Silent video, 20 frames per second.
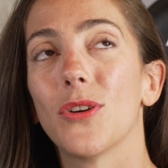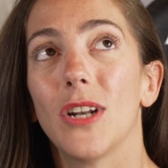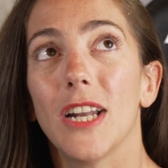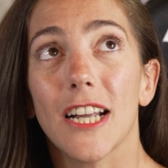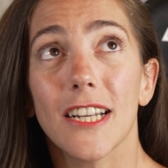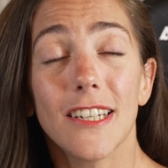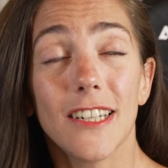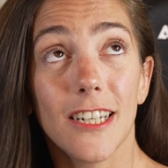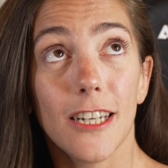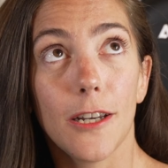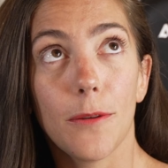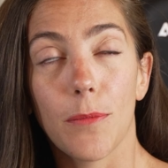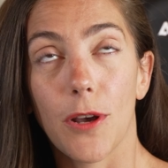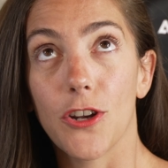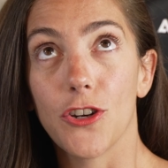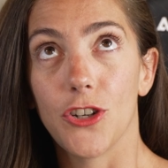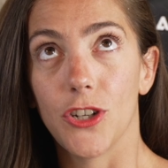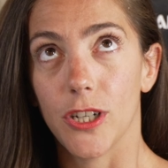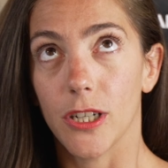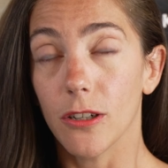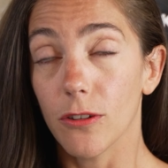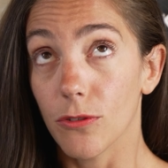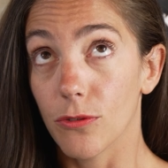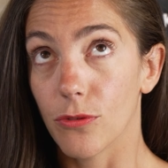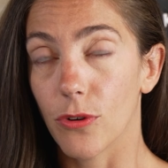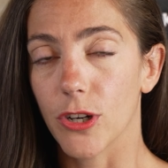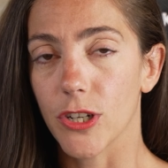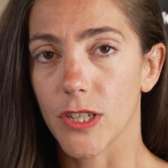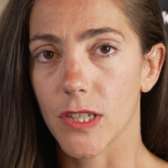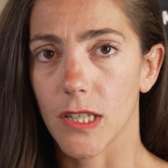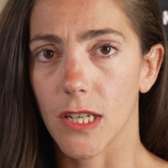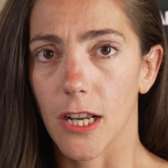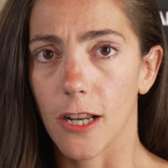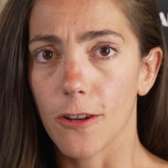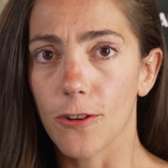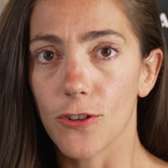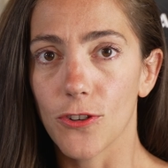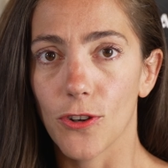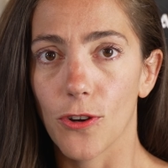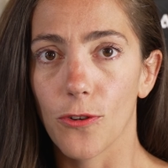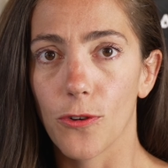let's imagine, for instance,